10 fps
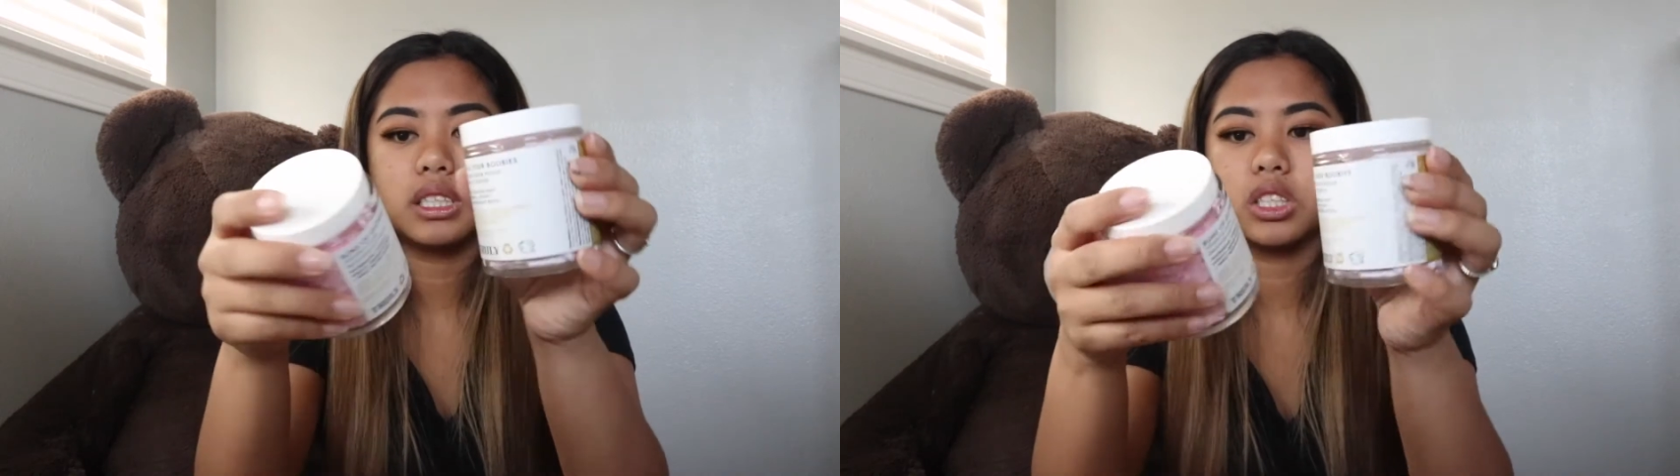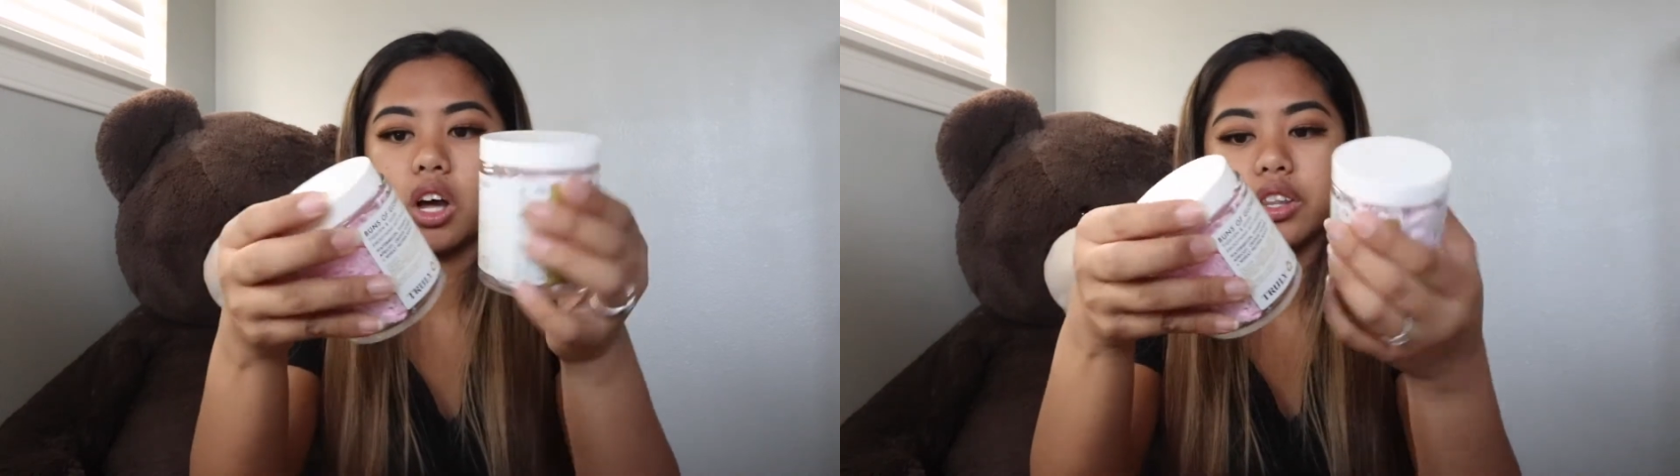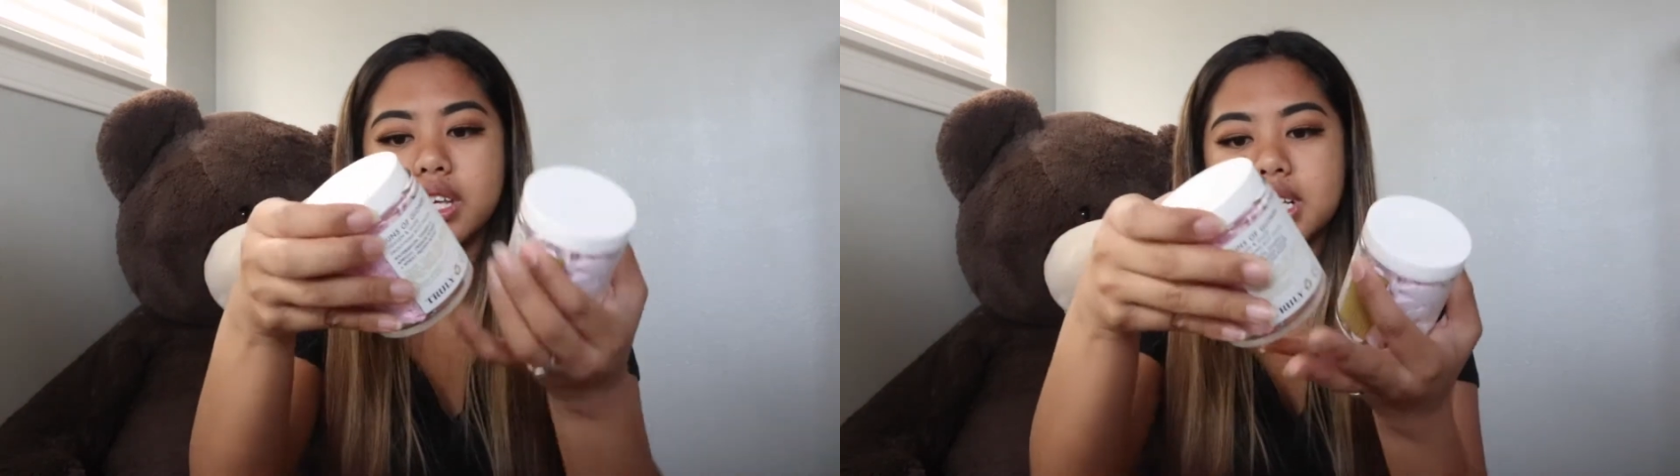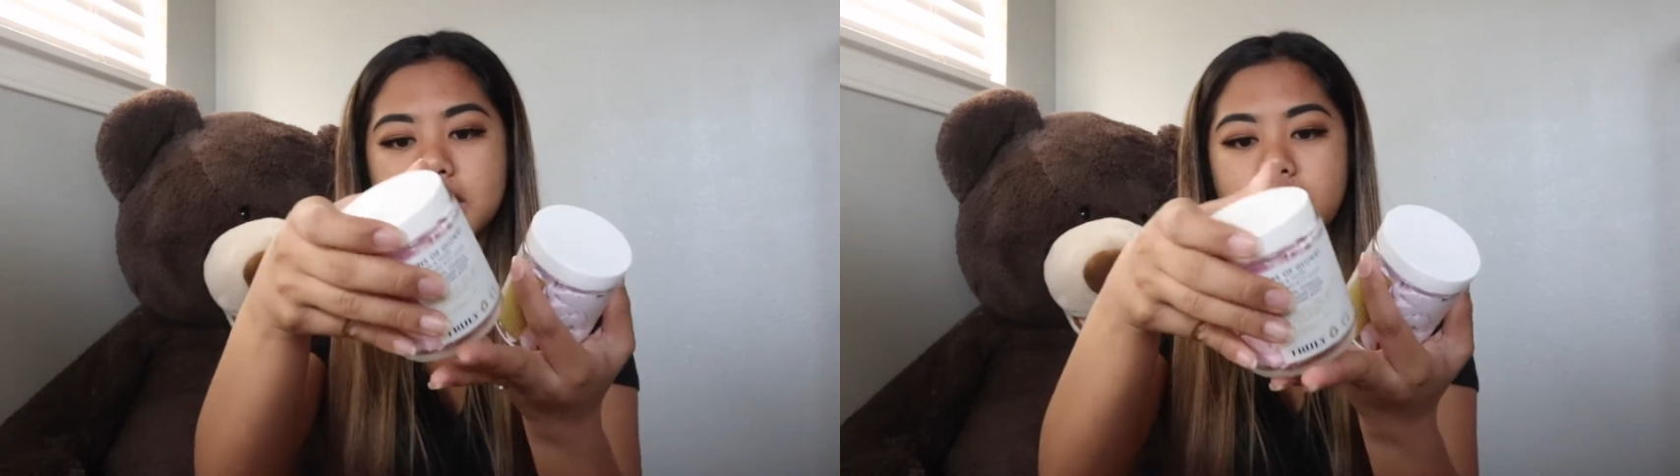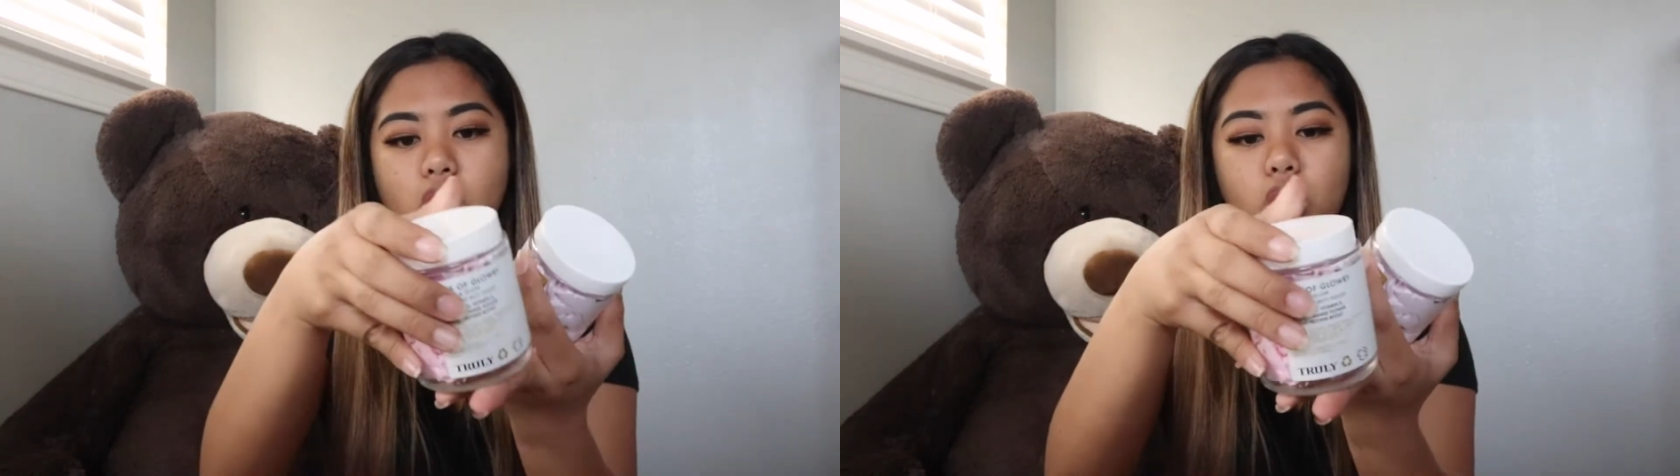saw these
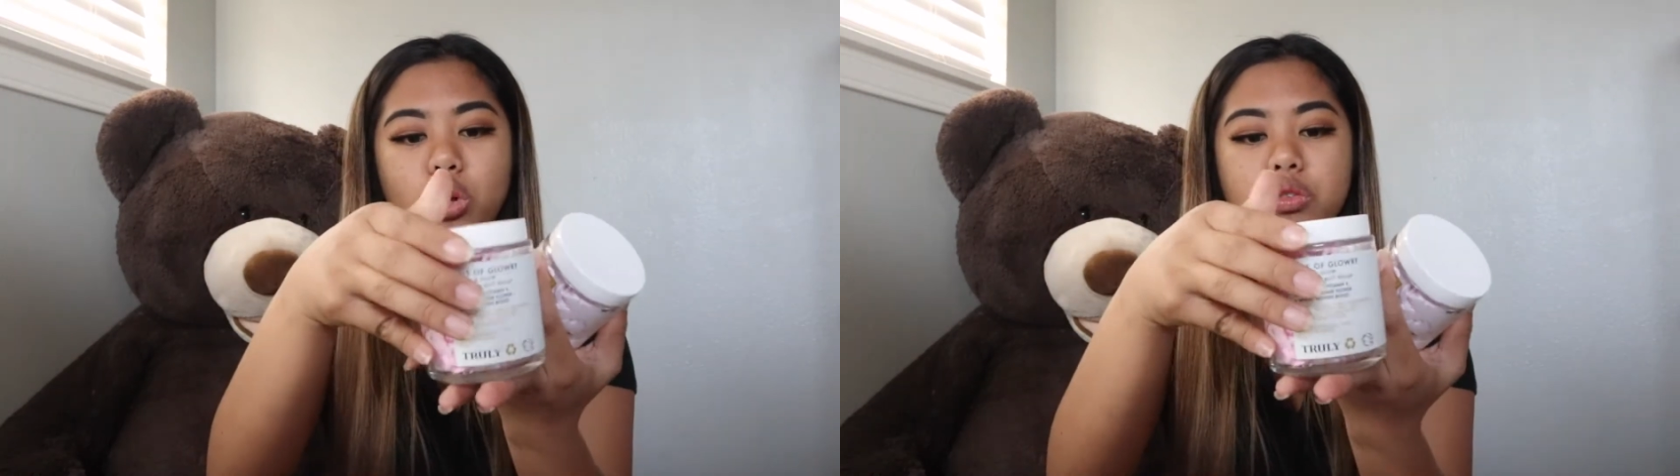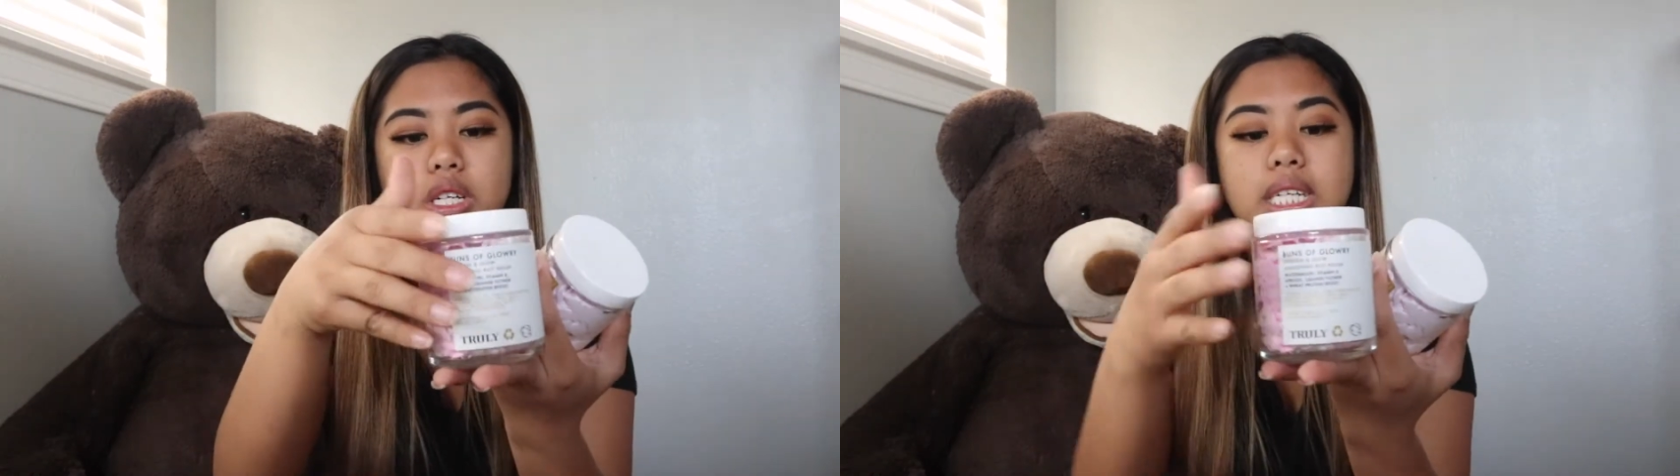like all over